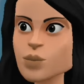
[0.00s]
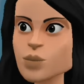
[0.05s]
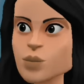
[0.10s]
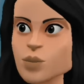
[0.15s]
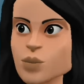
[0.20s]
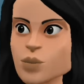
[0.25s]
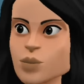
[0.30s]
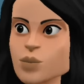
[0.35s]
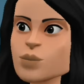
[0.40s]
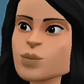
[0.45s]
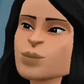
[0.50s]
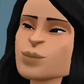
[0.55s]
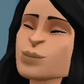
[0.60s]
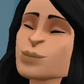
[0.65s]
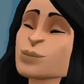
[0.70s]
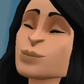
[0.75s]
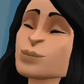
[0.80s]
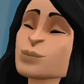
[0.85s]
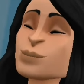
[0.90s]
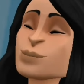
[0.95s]

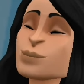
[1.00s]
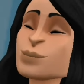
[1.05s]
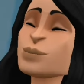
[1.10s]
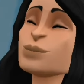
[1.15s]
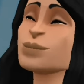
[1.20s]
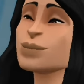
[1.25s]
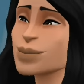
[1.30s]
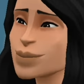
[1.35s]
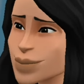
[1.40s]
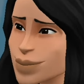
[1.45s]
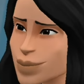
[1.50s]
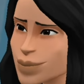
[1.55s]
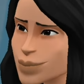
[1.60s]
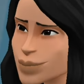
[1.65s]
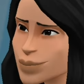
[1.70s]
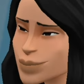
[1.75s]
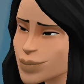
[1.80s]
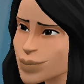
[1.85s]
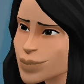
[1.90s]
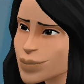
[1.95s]

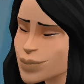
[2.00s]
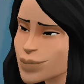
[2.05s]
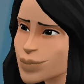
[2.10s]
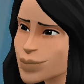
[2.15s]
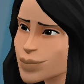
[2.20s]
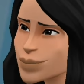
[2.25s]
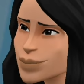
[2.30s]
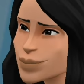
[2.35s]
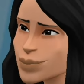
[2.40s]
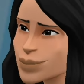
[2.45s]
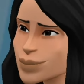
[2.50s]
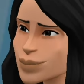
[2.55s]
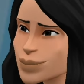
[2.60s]
[no speech]